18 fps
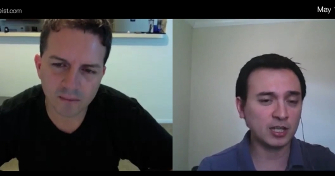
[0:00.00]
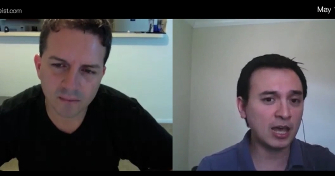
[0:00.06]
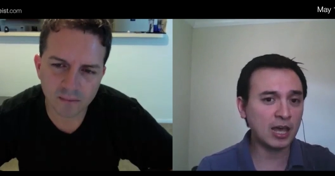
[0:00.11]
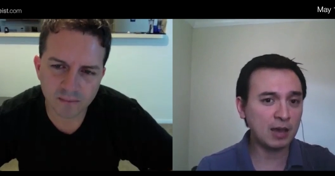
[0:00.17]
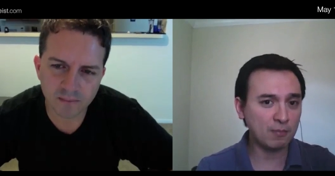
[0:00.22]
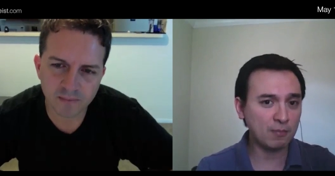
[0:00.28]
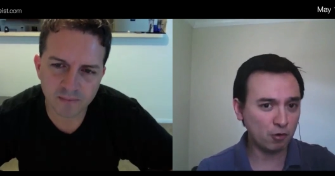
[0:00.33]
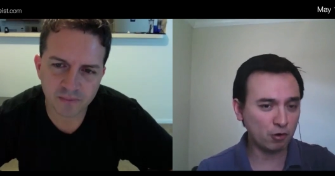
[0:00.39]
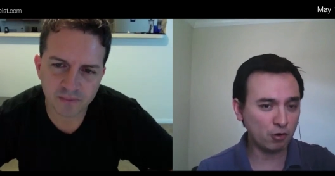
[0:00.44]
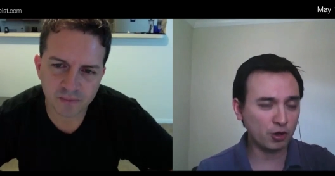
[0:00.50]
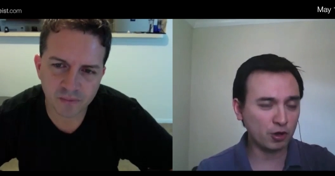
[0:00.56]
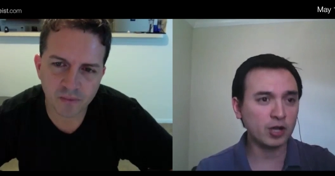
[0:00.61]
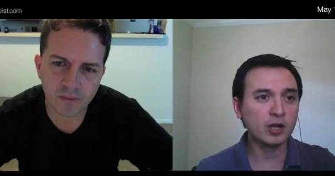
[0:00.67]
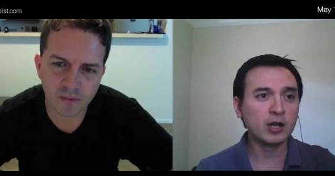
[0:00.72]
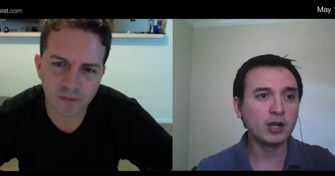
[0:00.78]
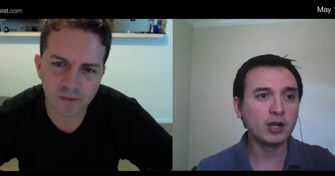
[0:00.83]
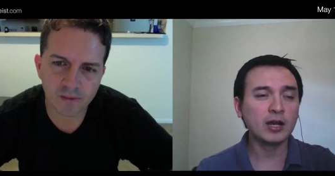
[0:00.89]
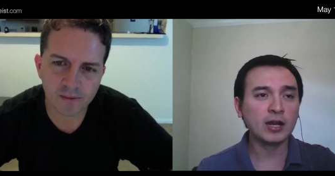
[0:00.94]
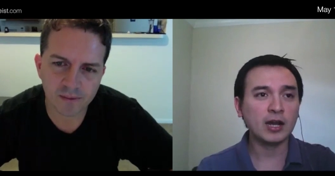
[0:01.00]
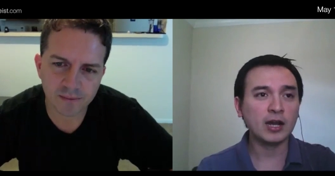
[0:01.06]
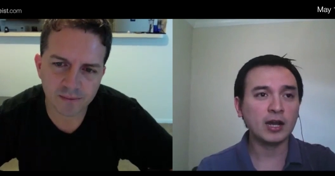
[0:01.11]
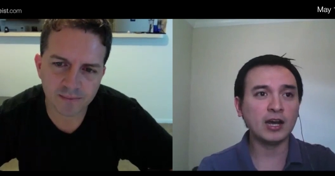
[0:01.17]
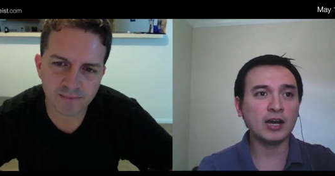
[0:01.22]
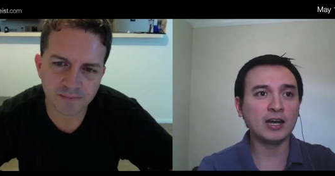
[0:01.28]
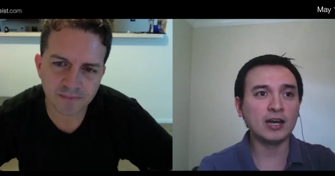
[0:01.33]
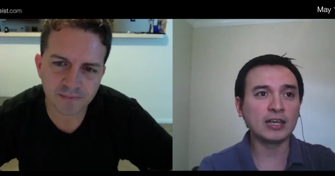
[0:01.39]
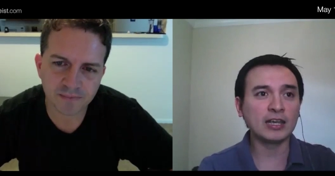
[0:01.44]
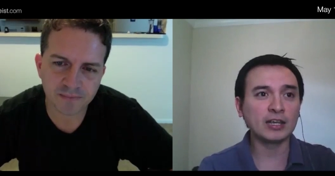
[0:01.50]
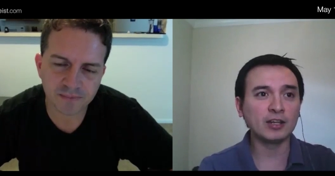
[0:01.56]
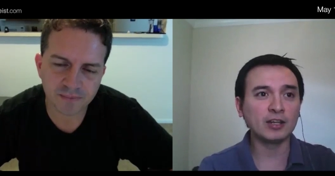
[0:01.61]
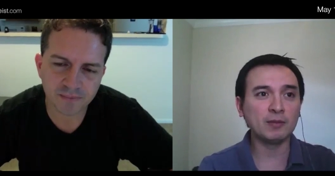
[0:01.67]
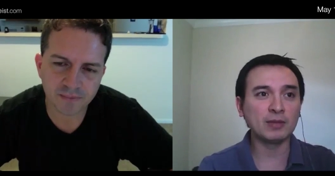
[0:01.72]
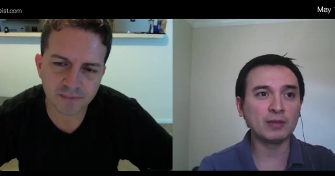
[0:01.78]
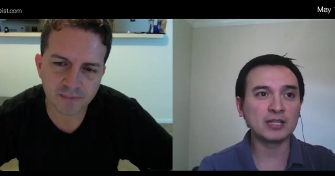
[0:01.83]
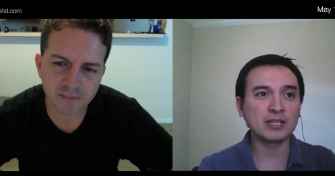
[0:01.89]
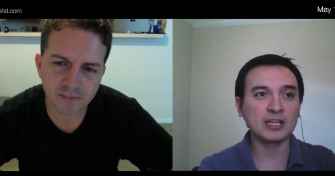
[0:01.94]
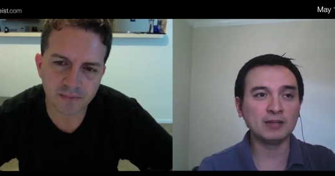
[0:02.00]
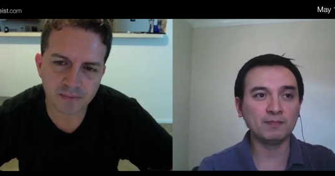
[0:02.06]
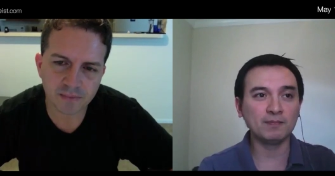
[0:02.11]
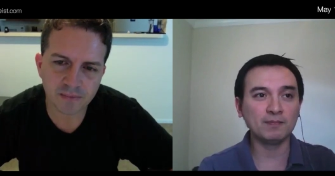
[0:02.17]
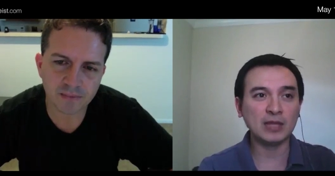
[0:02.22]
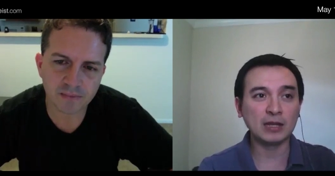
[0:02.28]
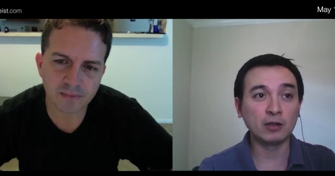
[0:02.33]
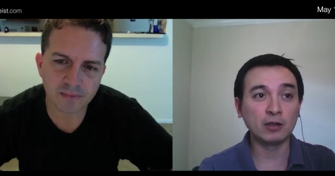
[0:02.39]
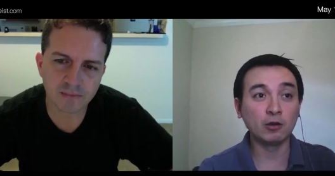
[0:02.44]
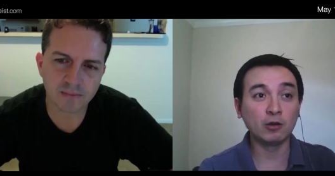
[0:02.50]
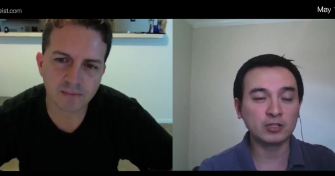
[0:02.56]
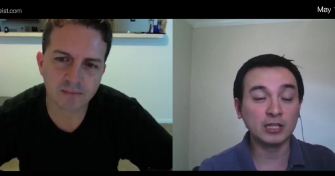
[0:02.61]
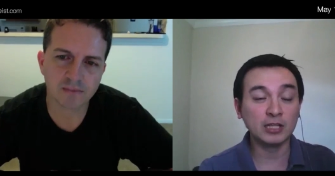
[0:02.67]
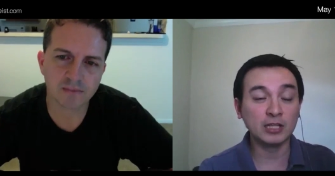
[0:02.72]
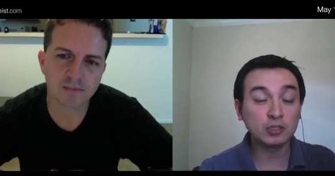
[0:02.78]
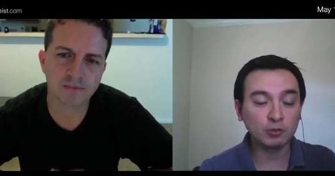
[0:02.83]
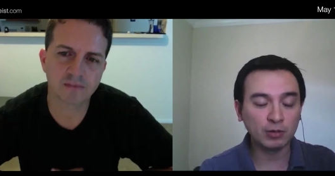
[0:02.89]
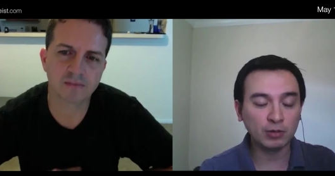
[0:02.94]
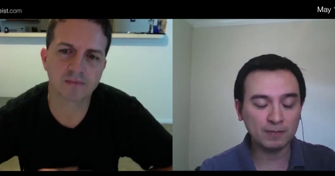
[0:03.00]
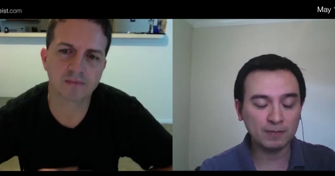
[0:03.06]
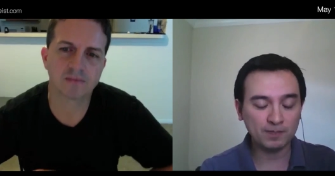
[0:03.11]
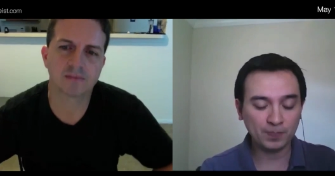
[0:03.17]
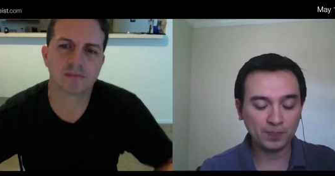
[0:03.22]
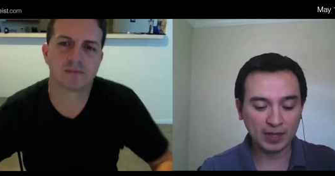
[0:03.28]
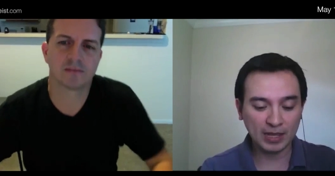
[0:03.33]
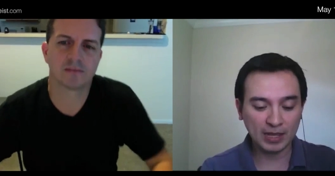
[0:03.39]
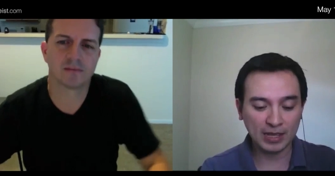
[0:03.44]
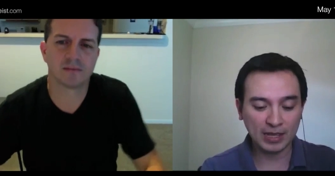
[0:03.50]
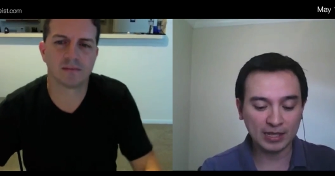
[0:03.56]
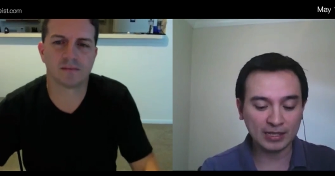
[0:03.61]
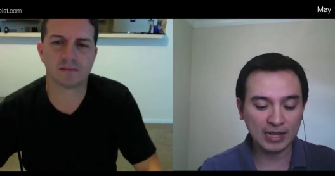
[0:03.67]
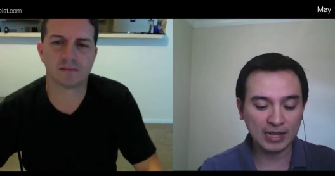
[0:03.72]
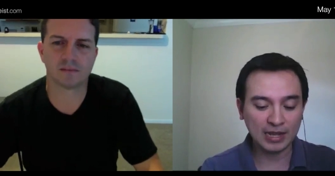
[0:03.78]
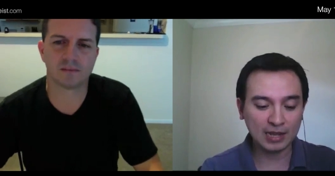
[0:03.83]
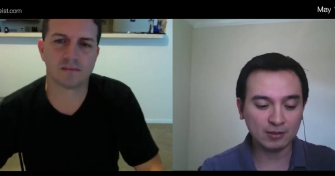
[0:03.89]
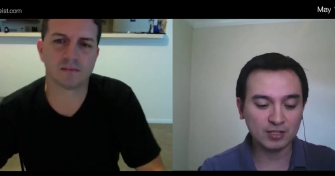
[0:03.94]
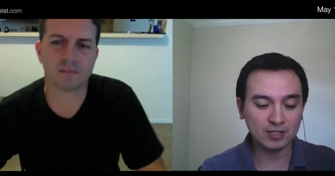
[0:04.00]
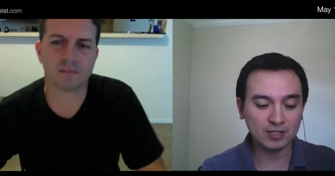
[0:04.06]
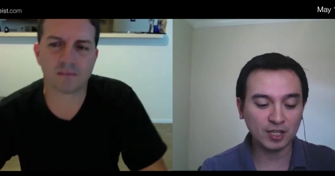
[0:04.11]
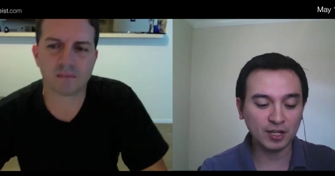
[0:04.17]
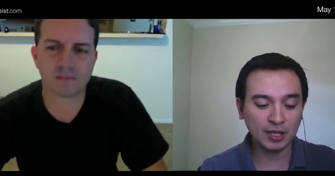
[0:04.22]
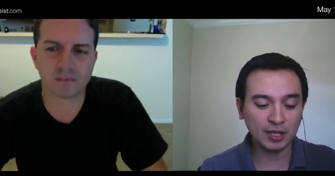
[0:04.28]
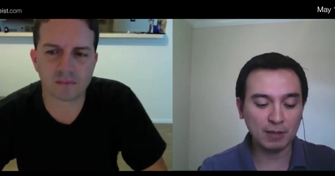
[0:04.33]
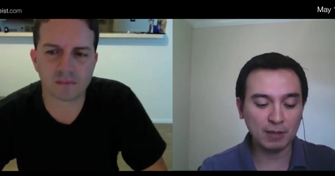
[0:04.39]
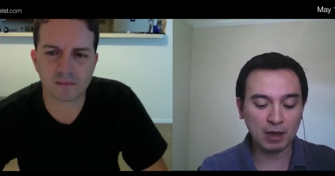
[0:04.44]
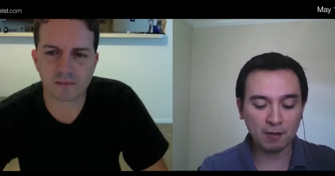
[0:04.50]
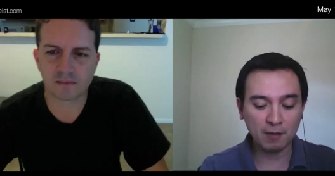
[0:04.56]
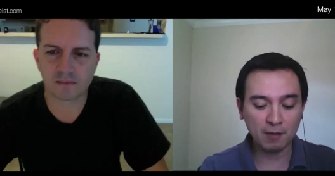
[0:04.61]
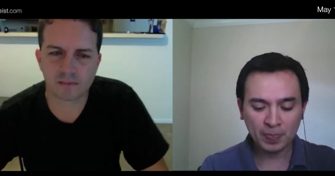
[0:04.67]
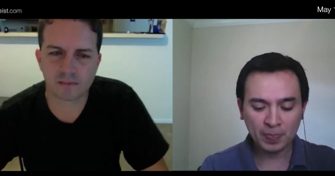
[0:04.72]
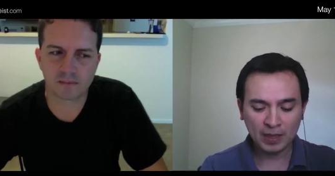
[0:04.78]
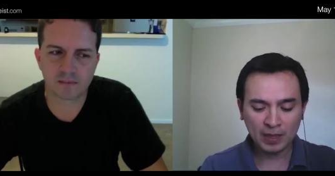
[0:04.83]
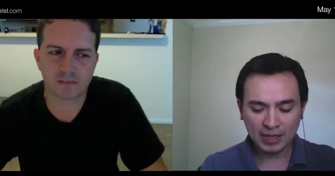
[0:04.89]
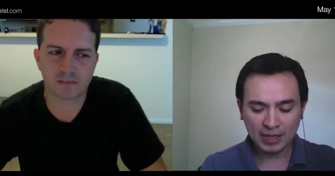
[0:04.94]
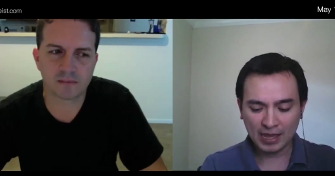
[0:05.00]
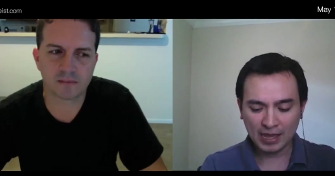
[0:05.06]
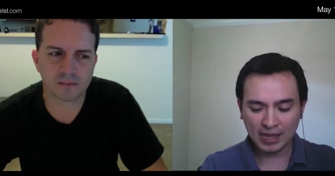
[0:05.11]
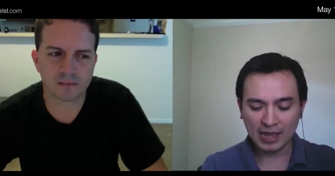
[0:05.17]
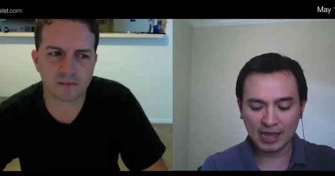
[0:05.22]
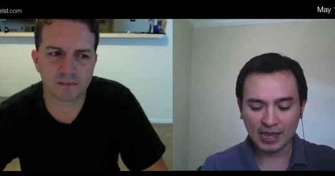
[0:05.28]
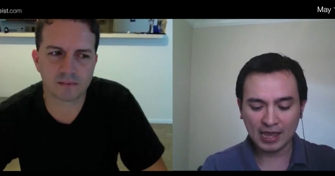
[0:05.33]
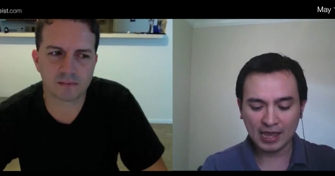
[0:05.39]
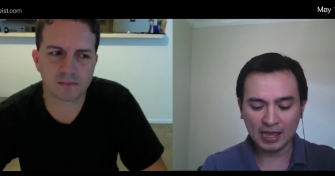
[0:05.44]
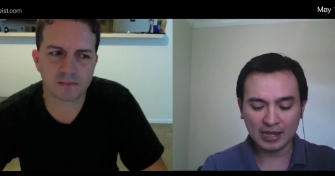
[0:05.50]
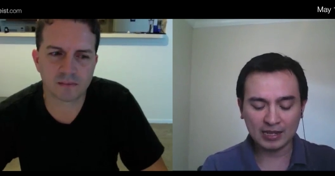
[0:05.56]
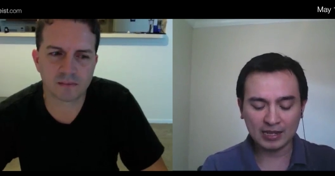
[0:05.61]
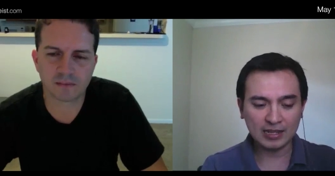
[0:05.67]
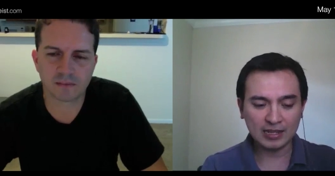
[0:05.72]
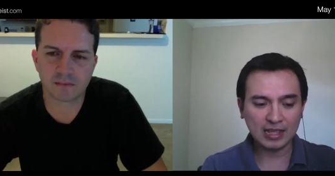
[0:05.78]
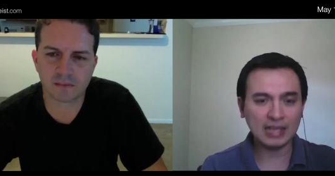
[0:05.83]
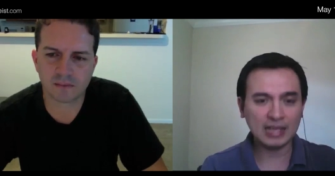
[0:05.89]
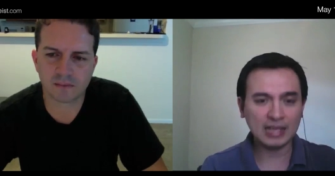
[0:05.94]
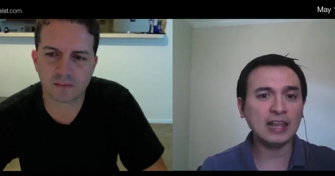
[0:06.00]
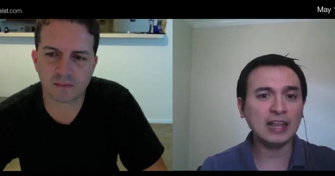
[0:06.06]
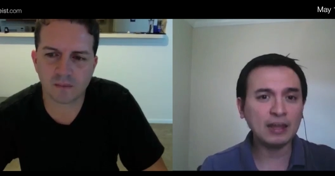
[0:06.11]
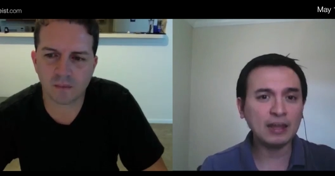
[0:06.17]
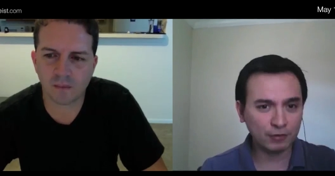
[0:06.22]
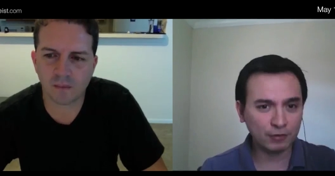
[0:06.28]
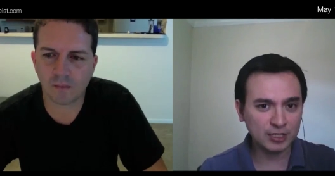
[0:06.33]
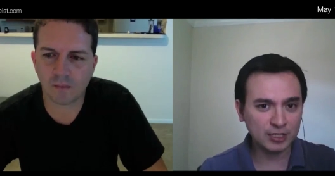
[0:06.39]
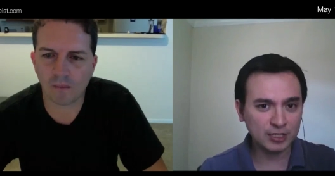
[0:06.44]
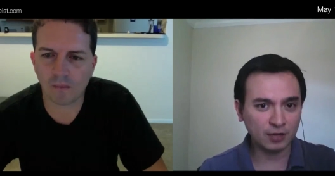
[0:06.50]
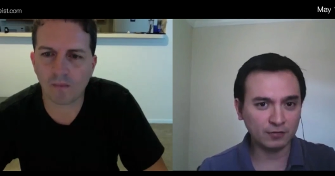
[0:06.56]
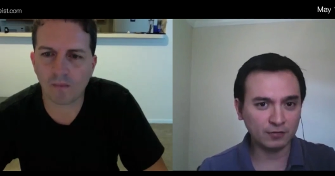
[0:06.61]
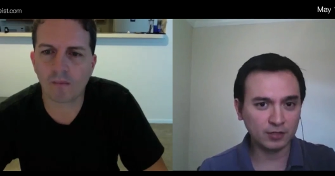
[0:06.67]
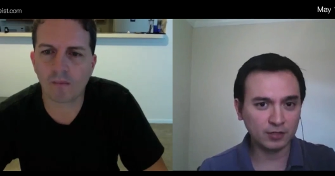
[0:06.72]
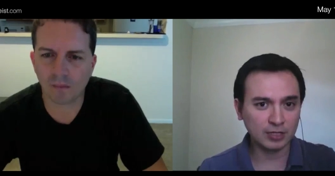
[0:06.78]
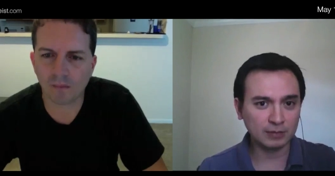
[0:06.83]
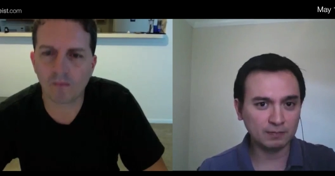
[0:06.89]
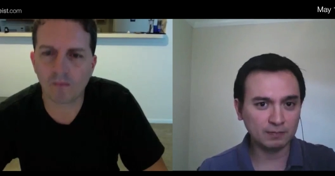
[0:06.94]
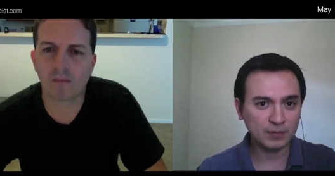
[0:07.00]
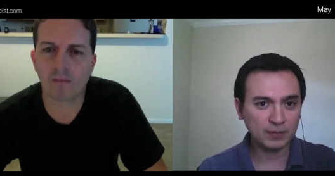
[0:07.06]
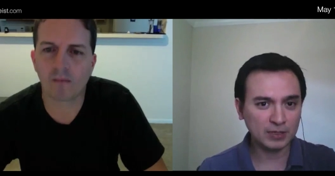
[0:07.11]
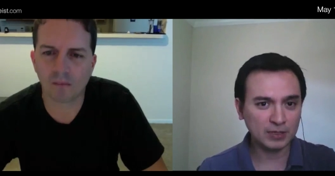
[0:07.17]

Speaker 1: a lot more uh, economics um, that goes into it, and that I could study about, and and the leverage, obviously.